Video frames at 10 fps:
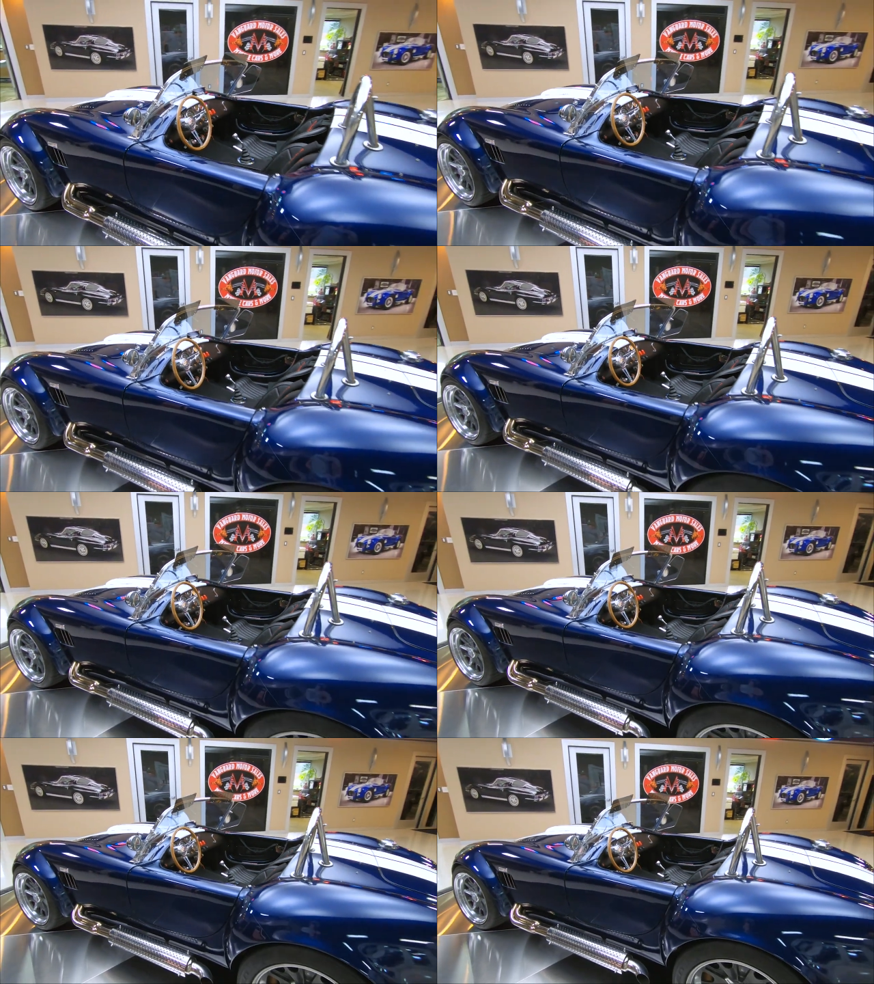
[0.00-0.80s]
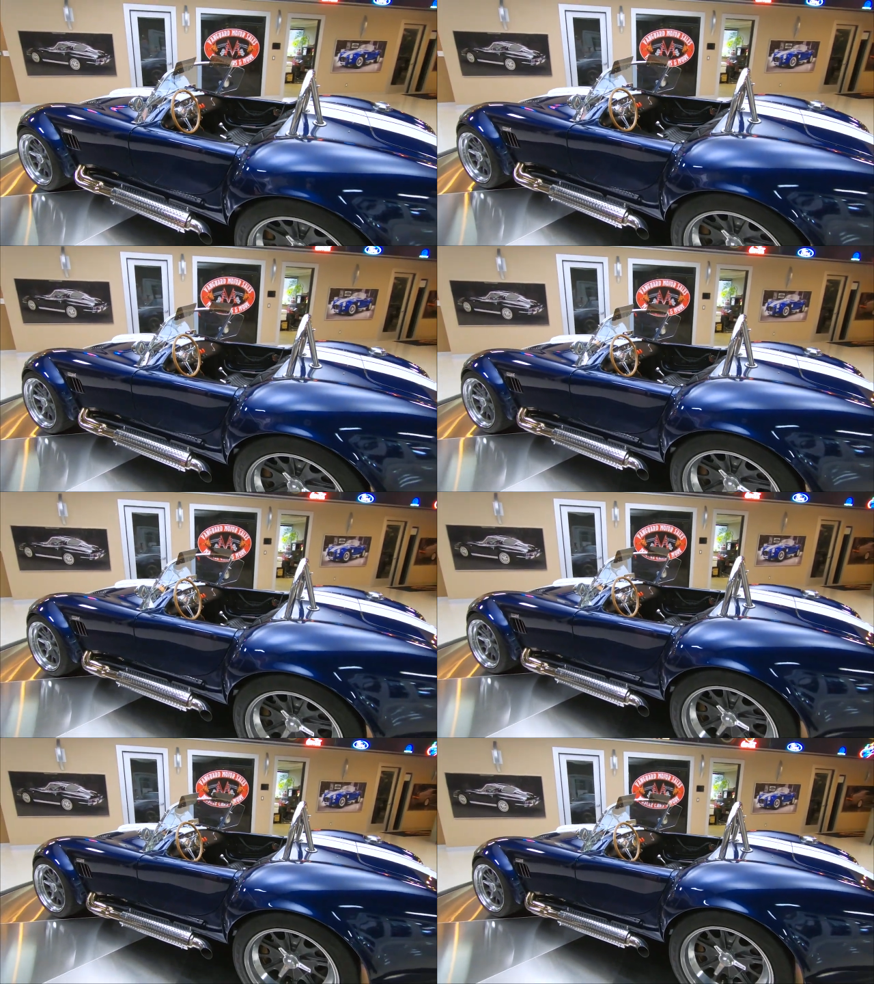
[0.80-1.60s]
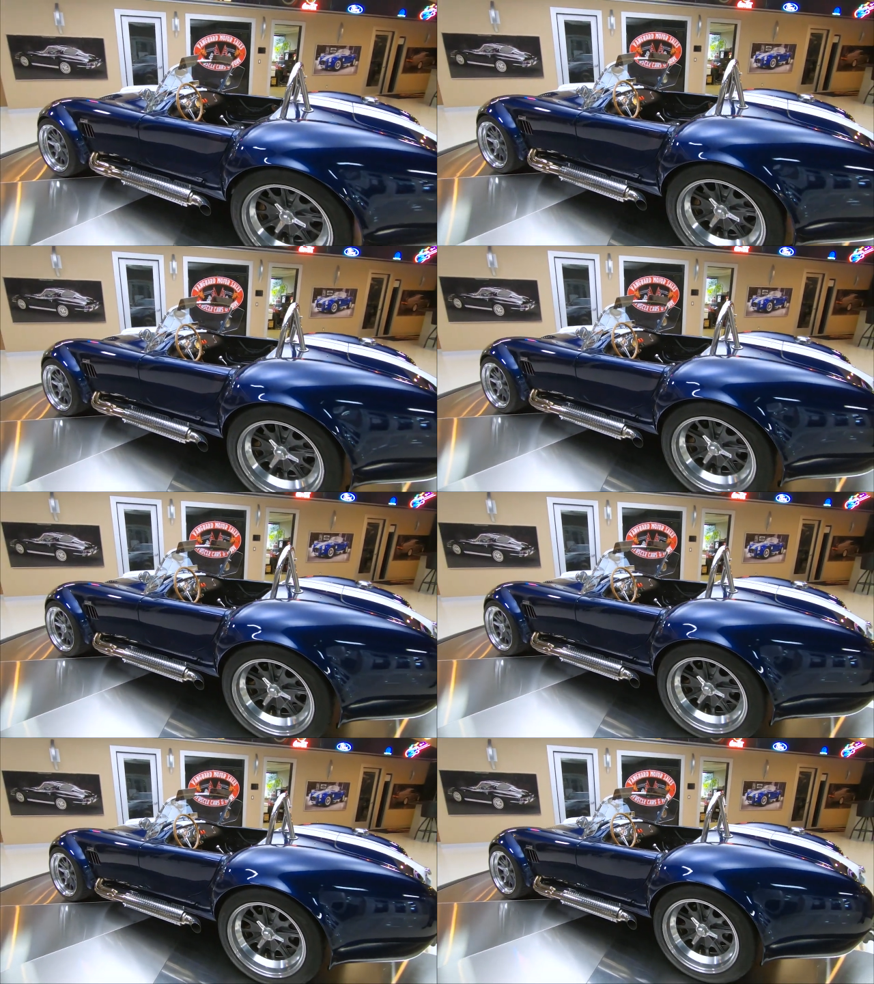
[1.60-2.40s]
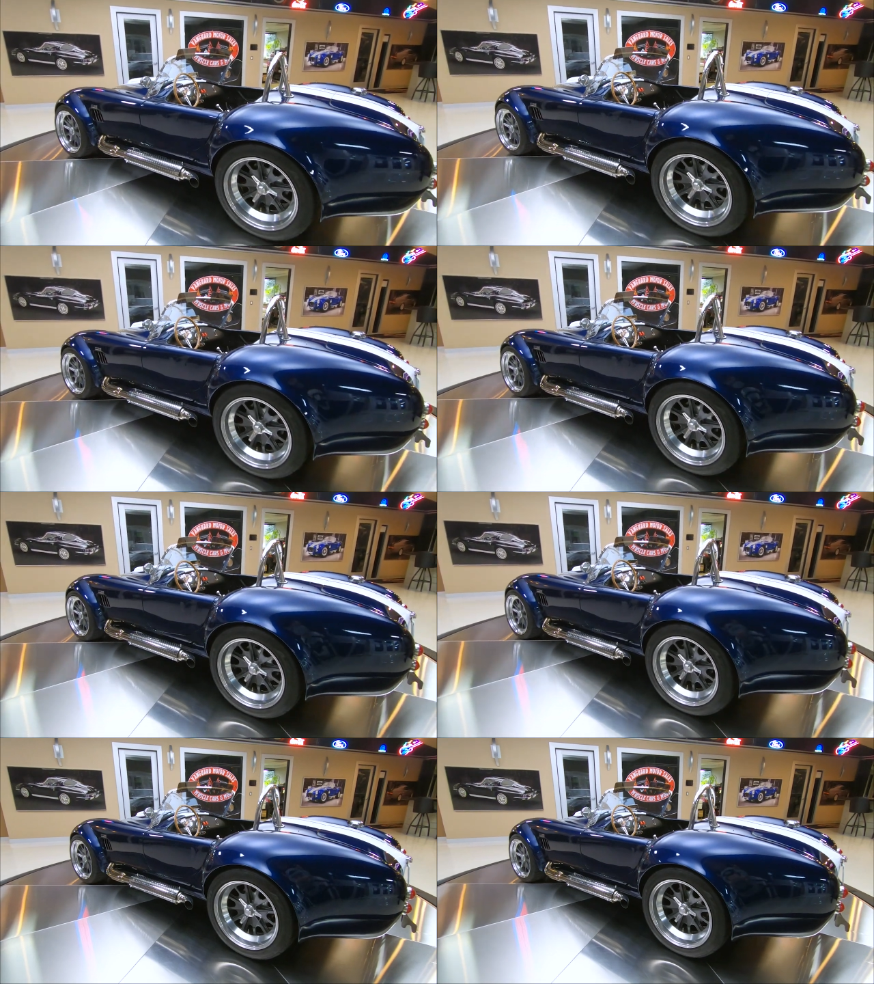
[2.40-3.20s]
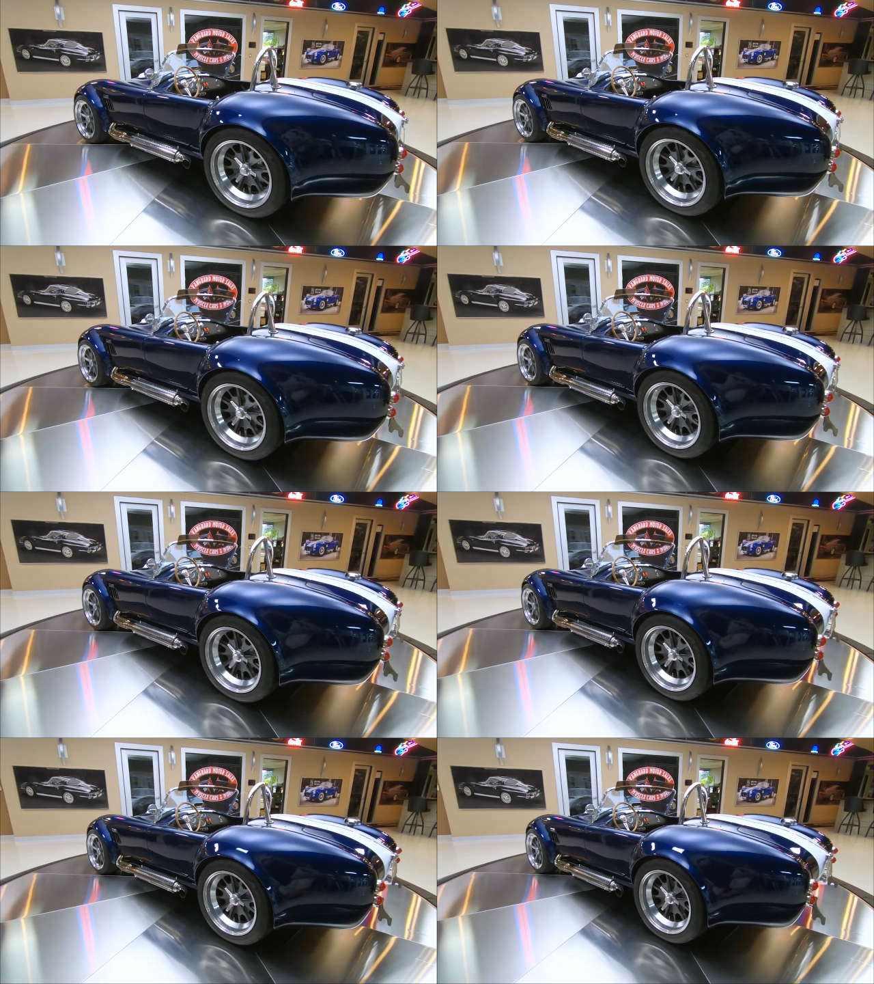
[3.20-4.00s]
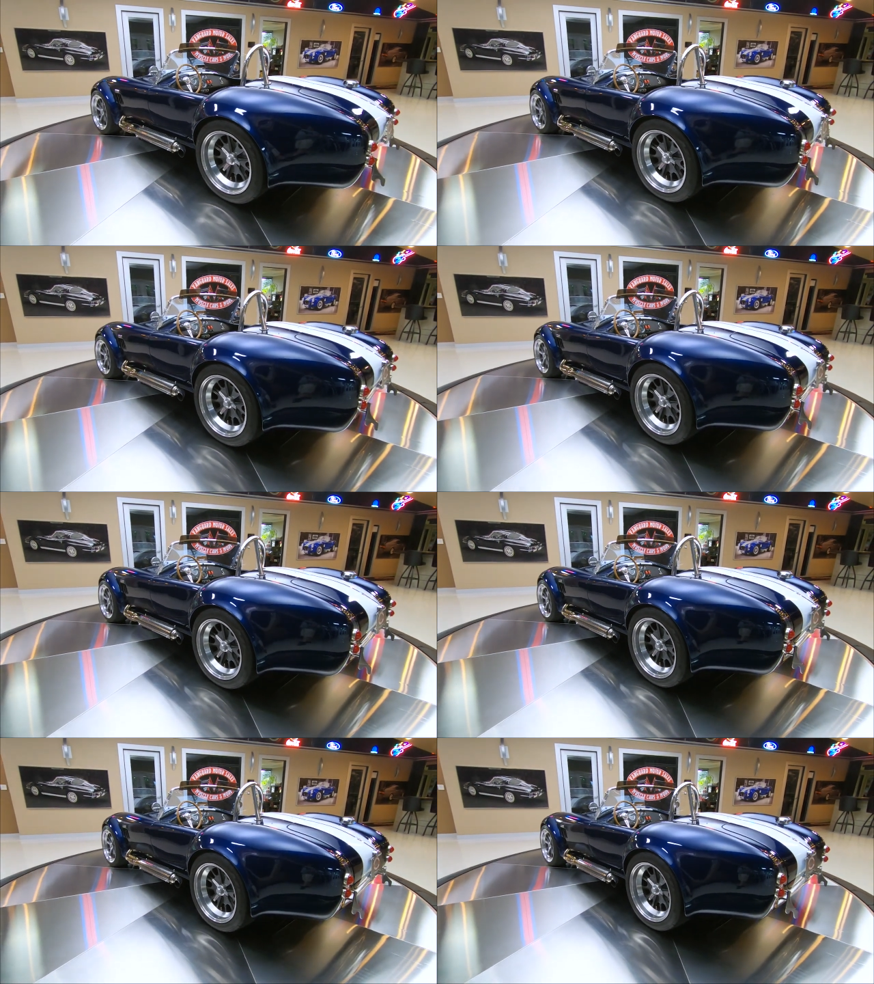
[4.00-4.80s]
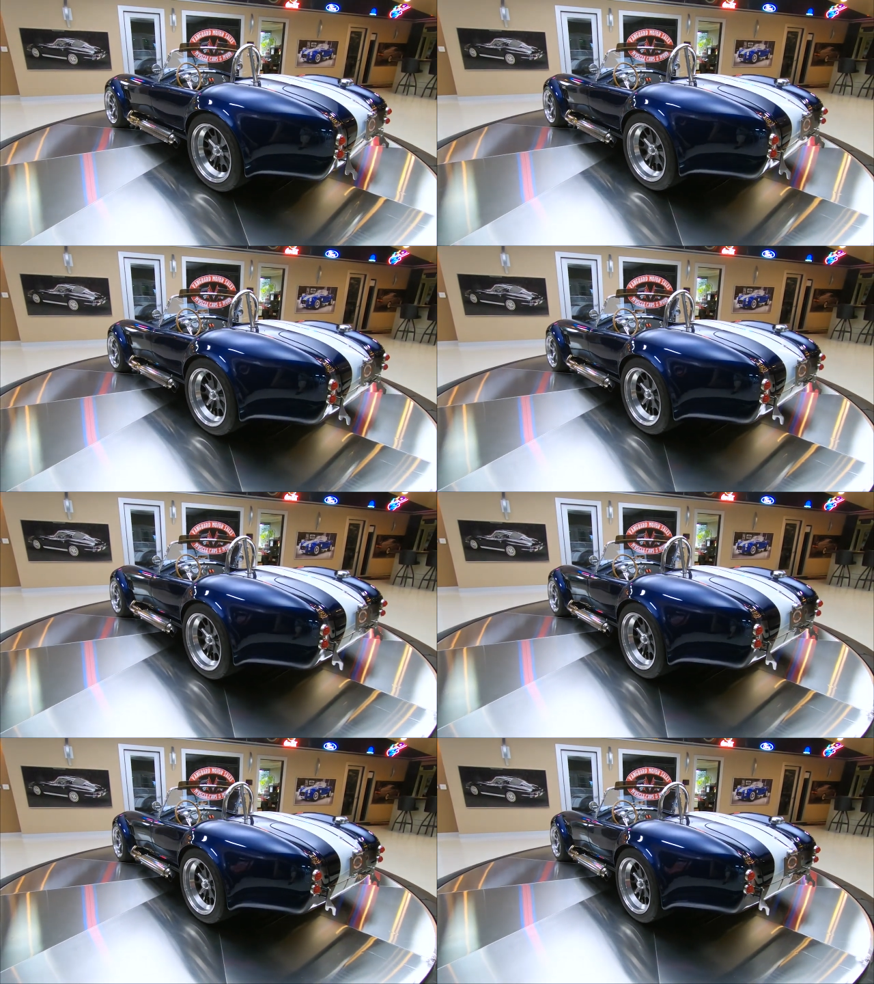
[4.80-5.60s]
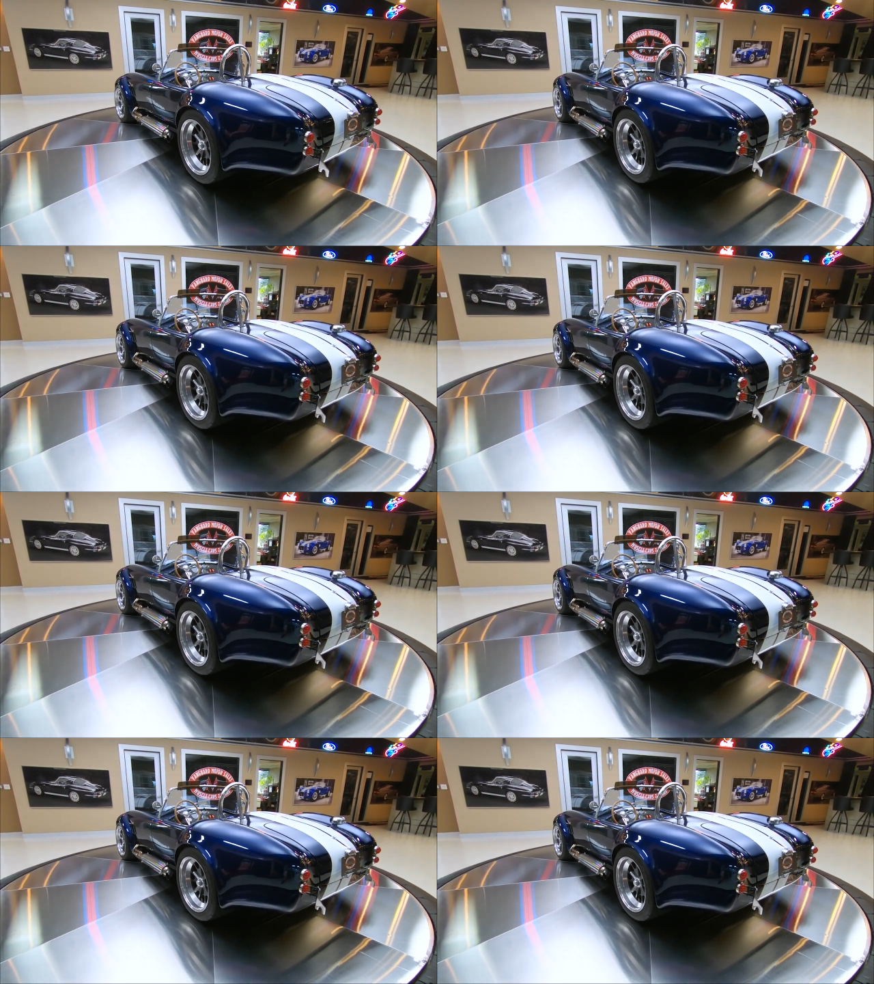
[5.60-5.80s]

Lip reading: No face is visible, so there are no lips to read.